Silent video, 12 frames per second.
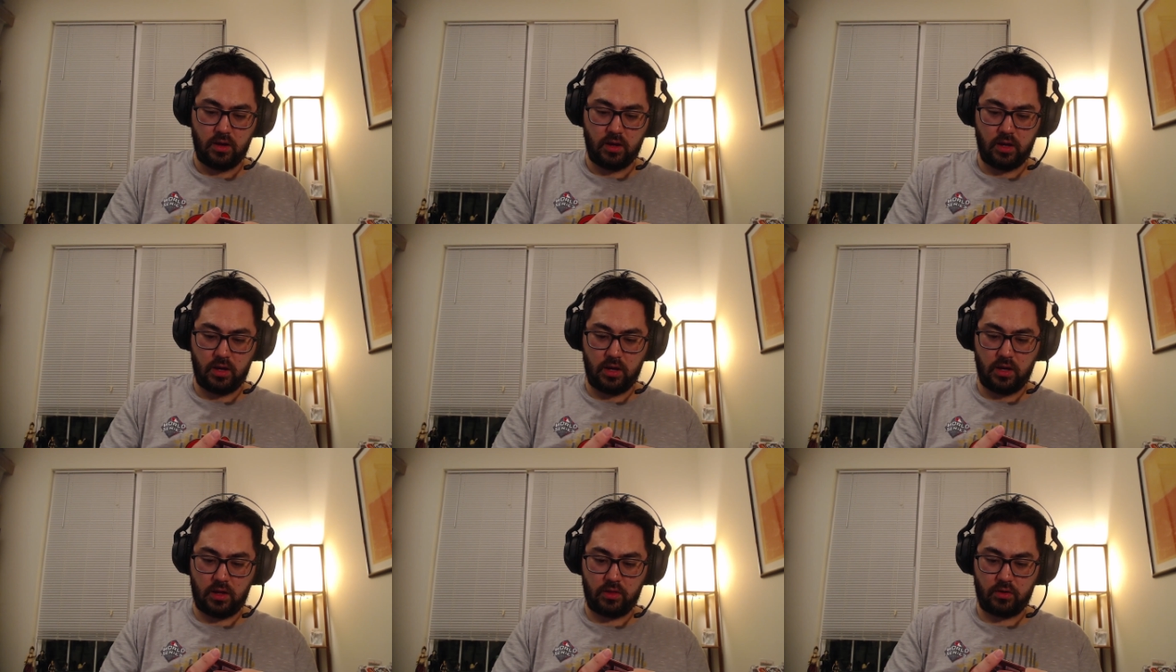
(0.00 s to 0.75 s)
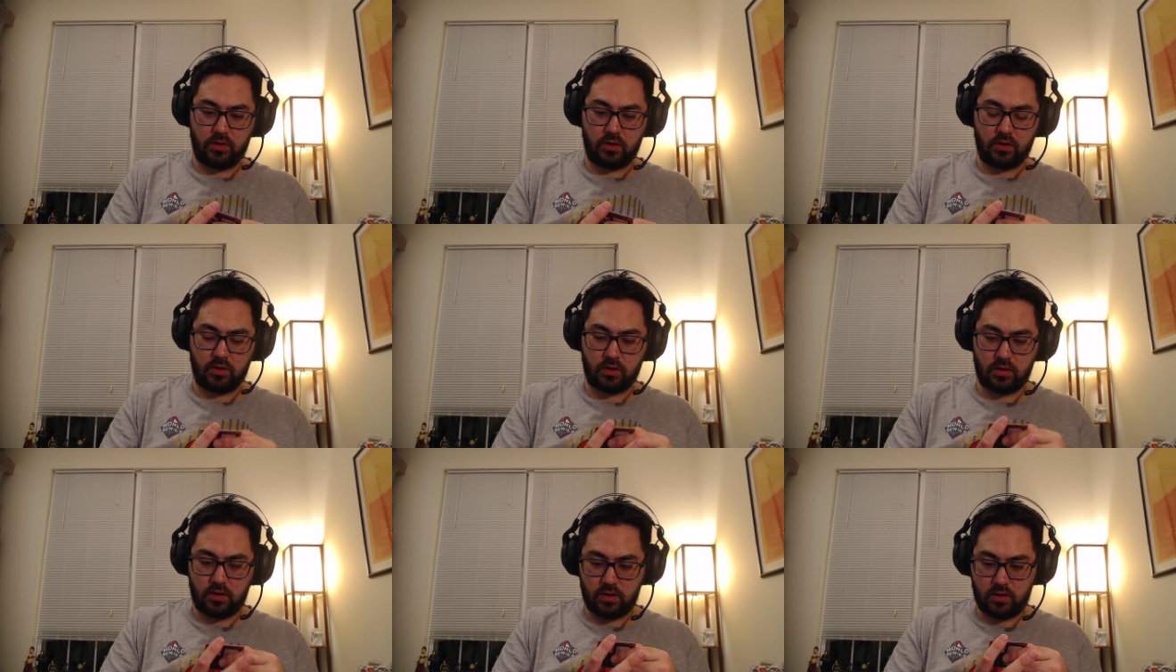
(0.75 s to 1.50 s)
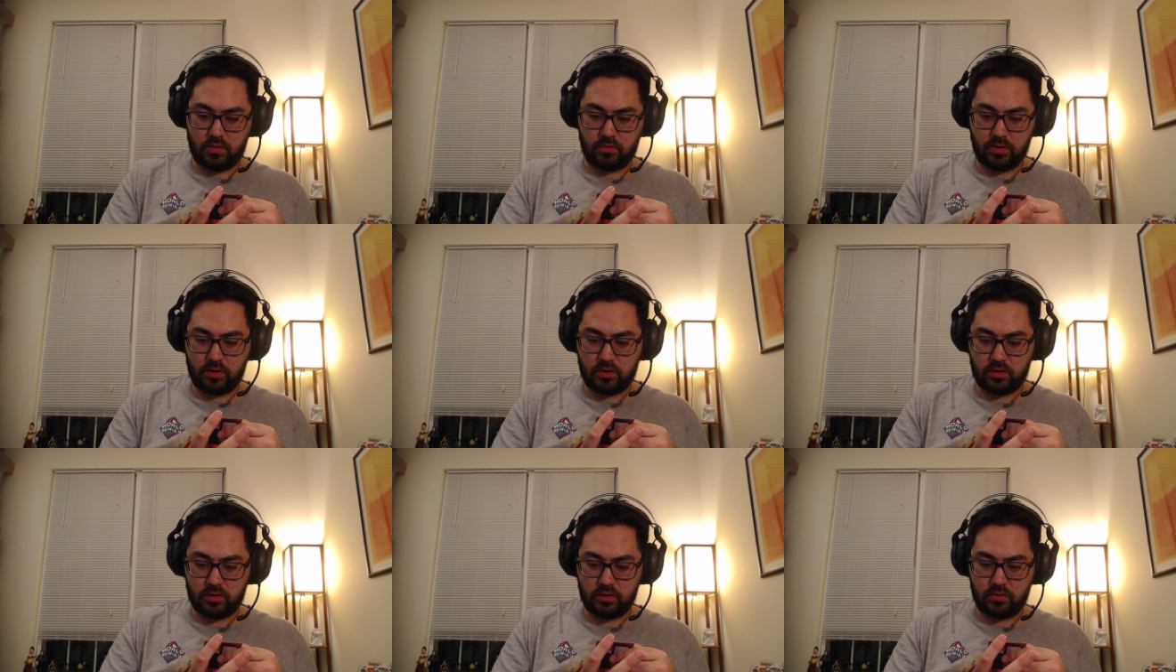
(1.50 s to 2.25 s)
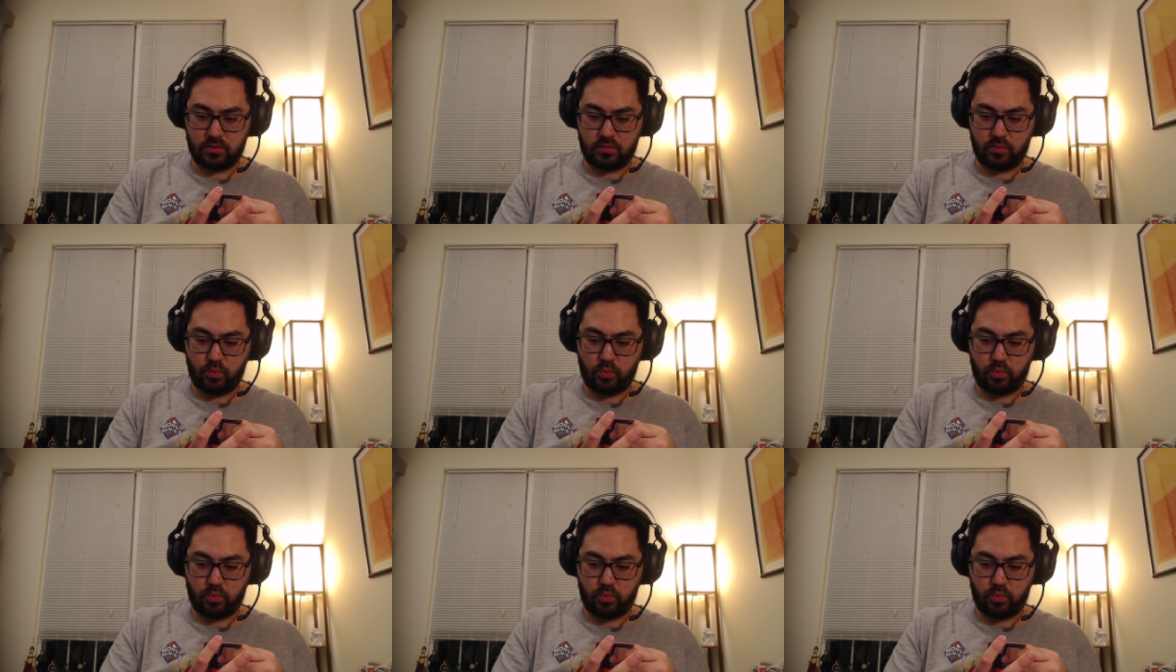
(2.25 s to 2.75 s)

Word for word: another what do you call it?